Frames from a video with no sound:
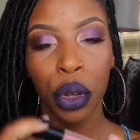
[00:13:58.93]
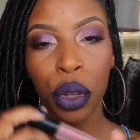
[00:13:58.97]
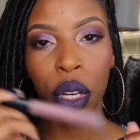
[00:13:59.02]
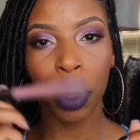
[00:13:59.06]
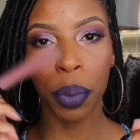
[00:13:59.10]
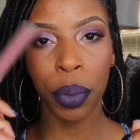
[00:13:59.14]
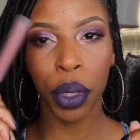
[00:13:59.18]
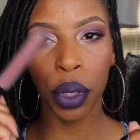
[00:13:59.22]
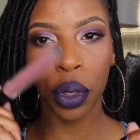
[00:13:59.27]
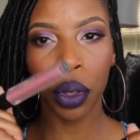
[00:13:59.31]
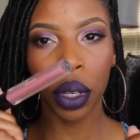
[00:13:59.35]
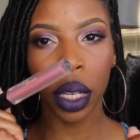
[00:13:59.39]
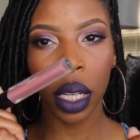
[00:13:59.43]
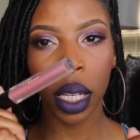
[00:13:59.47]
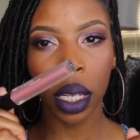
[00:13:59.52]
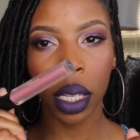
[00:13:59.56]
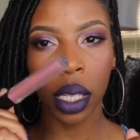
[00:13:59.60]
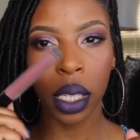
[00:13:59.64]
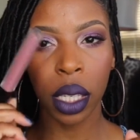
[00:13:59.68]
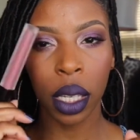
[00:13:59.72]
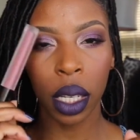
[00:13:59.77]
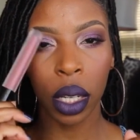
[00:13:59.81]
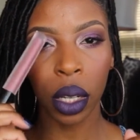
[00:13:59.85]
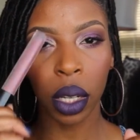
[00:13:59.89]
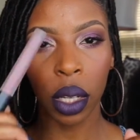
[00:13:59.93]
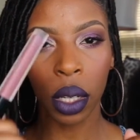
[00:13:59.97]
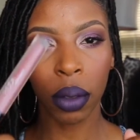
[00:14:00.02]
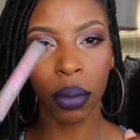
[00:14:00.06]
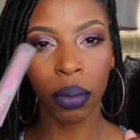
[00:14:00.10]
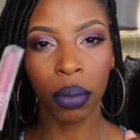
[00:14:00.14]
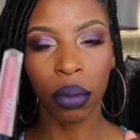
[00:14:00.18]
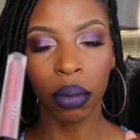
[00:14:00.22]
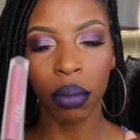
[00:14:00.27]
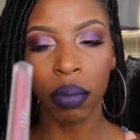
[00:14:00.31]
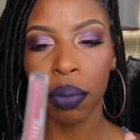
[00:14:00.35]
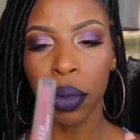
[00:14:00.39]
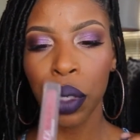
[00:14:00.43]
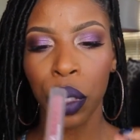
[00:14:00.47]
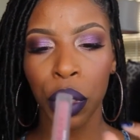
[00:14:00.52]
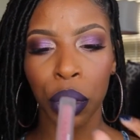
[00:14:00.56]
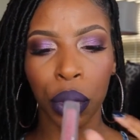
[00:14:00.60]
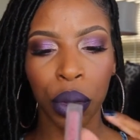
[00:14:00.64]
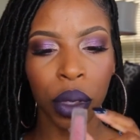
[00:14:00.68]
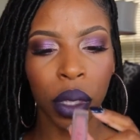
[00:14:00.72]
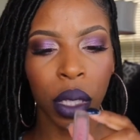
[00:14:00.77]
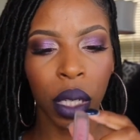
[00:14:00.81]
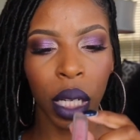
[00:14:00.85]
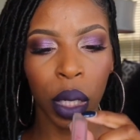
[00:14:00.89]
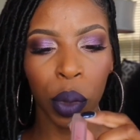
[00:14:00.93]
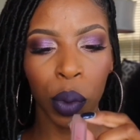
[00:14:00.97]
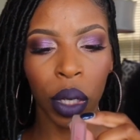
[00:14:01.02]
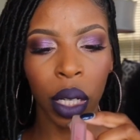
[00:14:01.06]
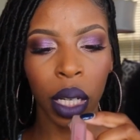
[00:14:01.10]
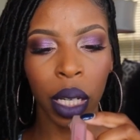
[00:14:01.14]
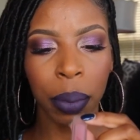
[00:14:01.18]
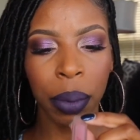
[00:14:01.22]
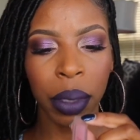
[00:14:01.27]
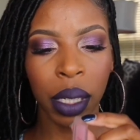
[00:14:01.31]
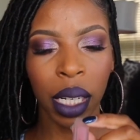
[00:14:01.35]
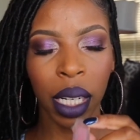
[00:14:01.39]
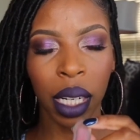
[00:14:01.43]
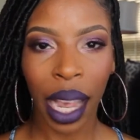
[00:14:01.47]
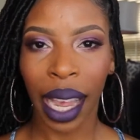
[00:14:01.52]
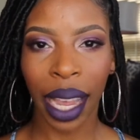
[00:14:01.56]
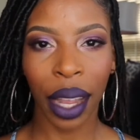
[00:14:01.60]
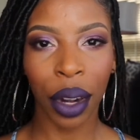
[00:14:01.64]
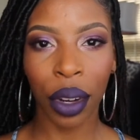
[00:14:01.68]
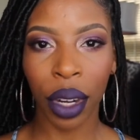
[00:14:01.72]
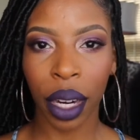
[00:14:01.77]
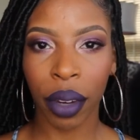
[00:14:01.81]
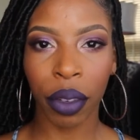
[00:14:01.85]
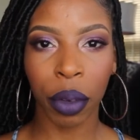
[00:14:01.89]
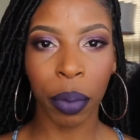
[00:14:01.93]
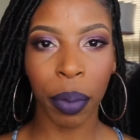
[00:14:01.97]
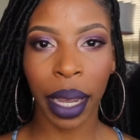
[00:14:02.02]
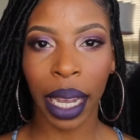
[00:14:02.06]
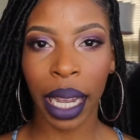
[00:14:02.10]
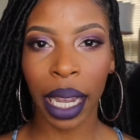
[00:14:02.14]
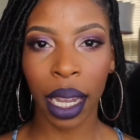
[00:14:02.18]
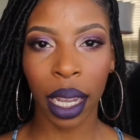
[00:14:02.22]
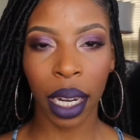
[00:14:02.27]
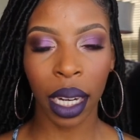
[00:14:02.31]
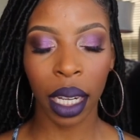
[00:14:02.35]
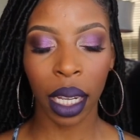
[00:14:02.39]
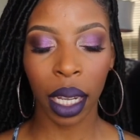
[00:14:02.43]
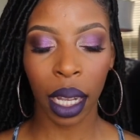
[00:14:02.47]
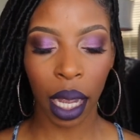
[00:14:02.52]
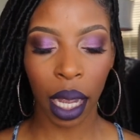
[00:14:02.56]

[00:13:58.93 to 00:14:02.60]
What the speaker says: Beauty's Muse liquid lipstick. I don't ever buy any